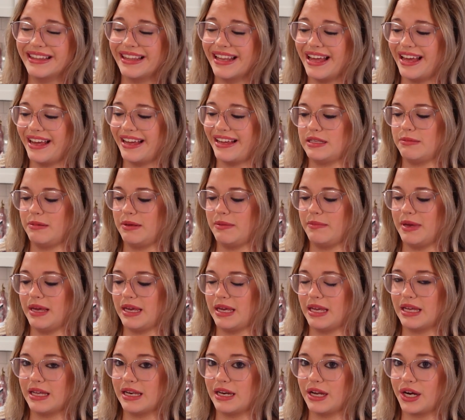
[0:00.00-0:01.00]
like to be
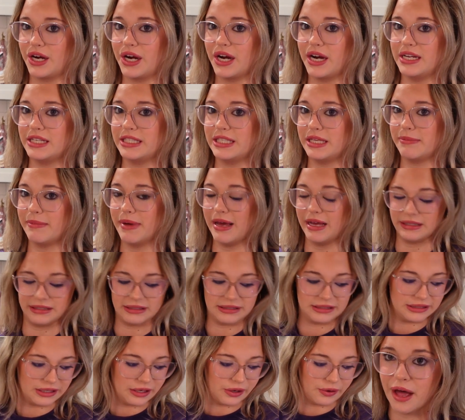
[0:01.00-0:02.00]
making a crazy mess.
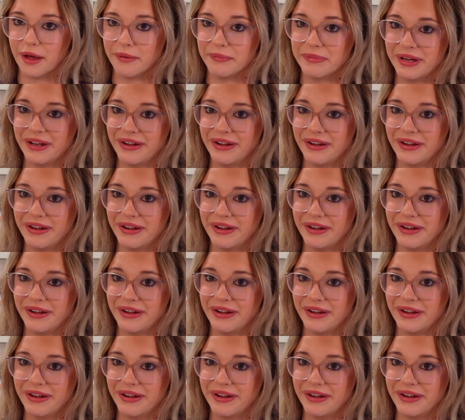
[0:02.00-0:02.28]
So I'll be